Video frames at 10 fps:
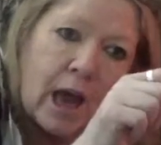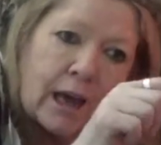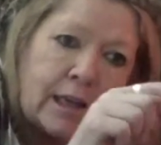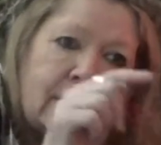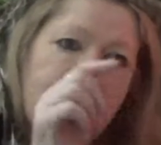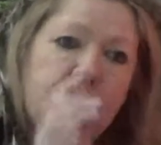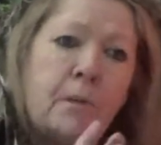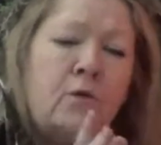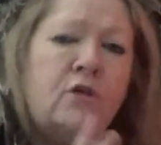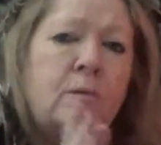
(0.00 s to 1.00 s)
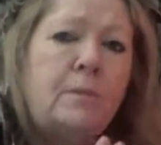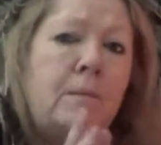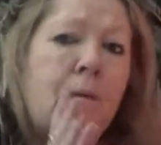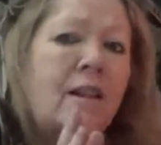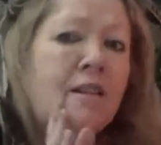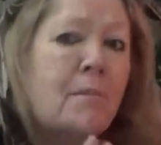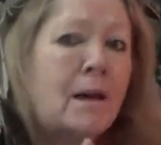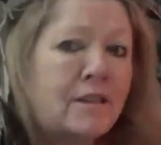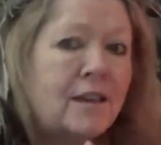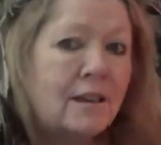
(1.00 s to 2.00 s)
And it is supposed to be
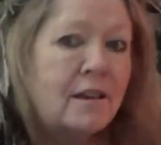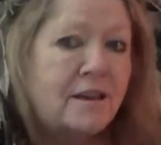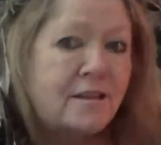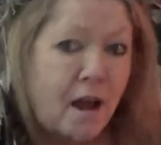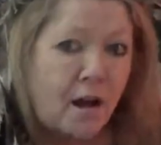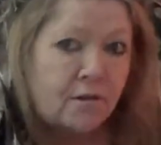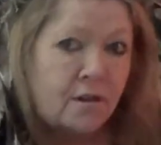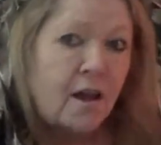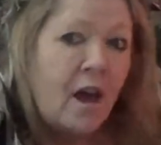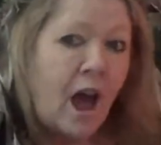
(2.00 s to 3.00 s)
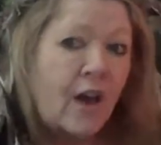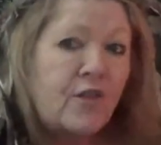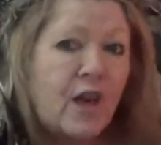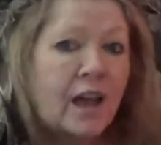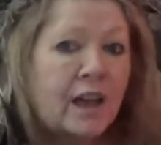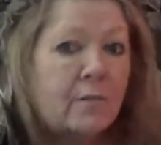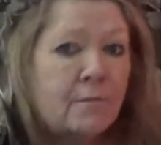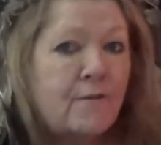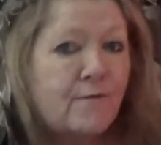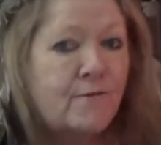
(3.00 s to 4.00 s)
mathematically done. And that can
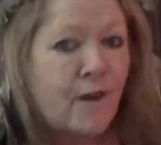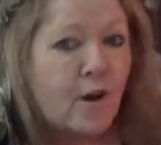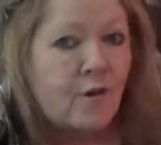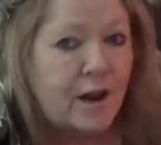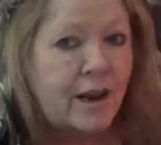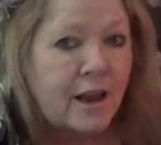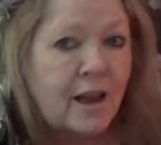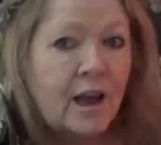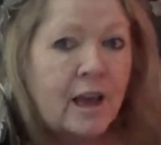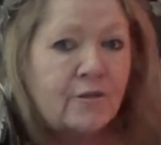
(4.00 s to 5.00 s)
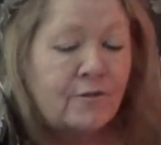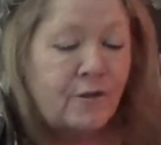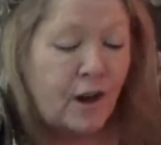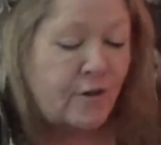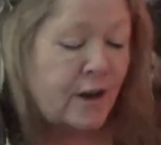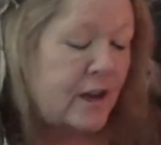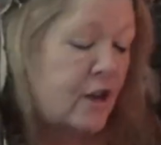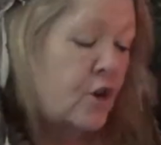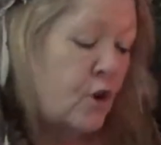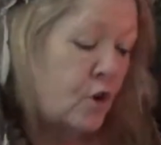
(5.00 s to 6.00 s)
be very, very
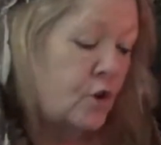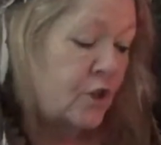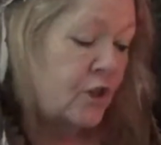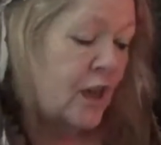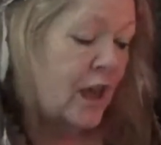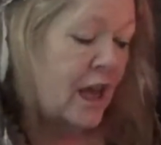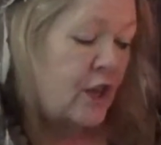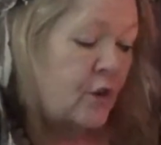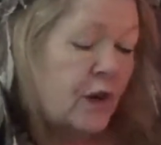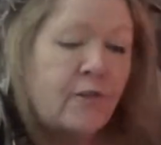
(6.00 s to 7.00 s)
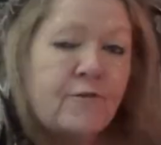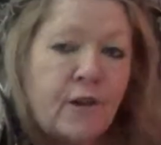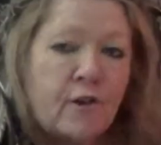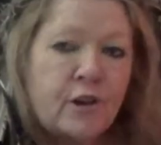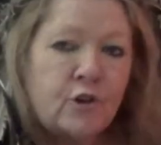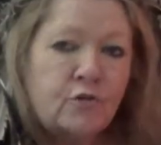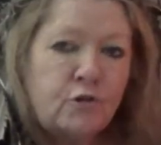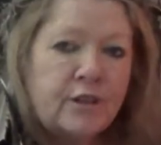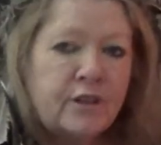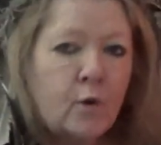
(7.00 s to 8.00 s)
good. You get very good
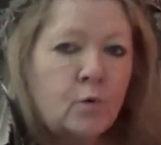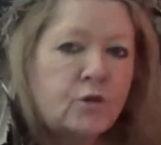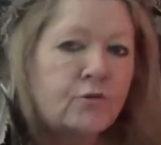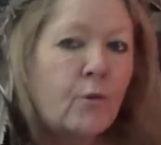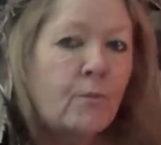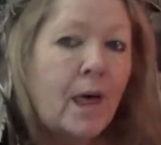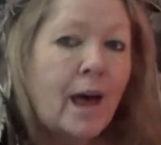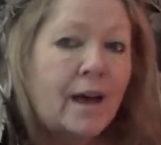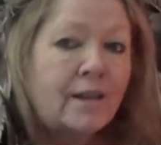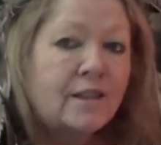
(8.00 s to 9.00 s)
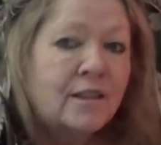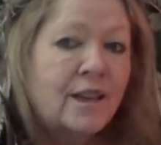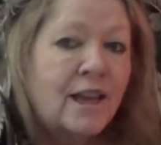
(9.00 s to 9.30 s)
results from that.